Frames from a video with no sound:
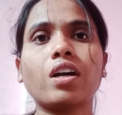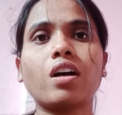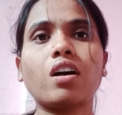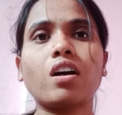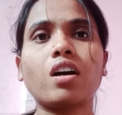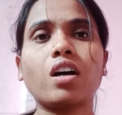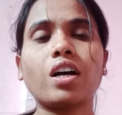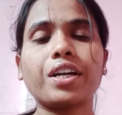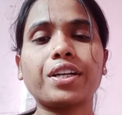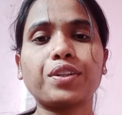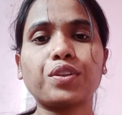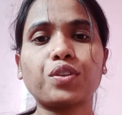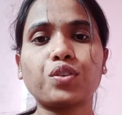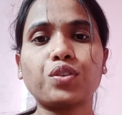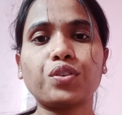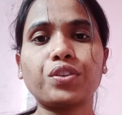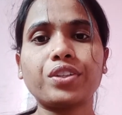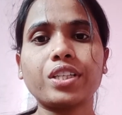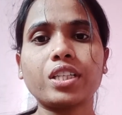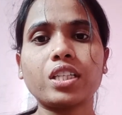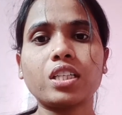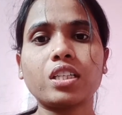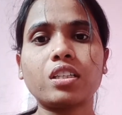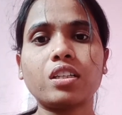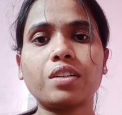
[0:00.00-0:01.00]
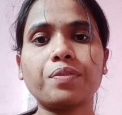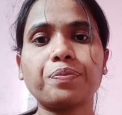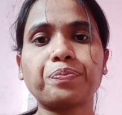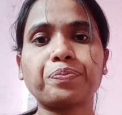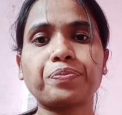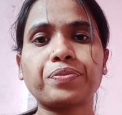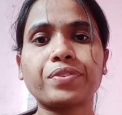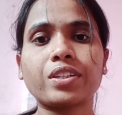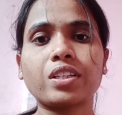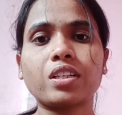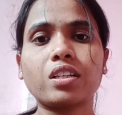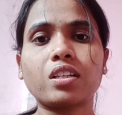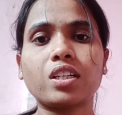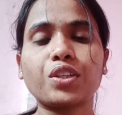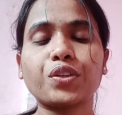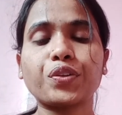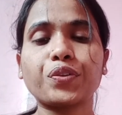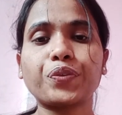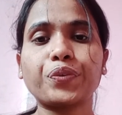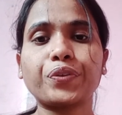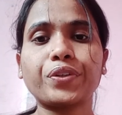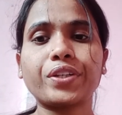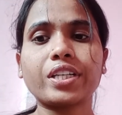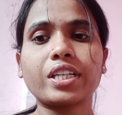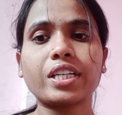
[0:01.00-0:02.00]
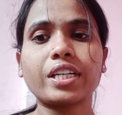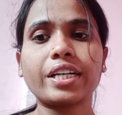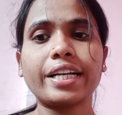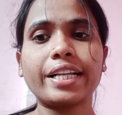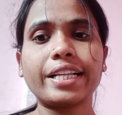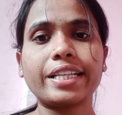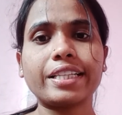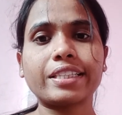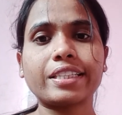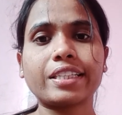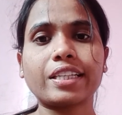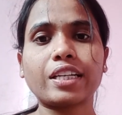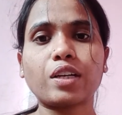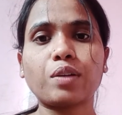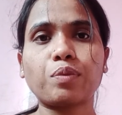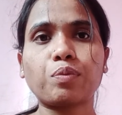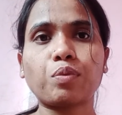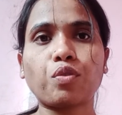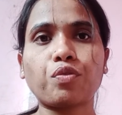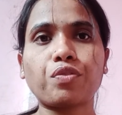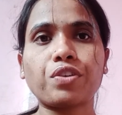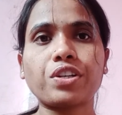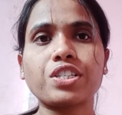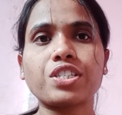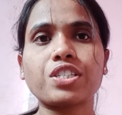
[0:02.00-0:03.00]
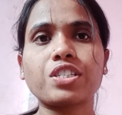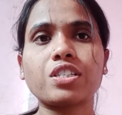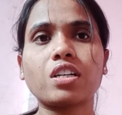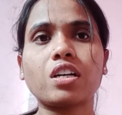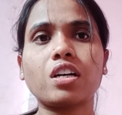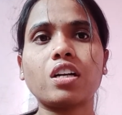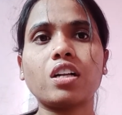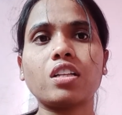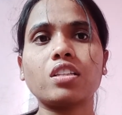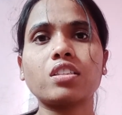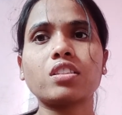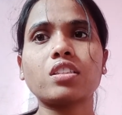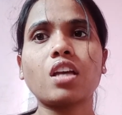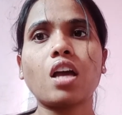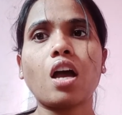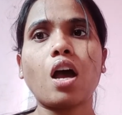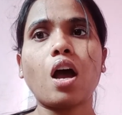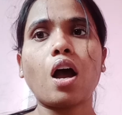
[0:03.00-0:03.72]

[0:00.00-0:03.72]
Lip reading: including healthcare professionals,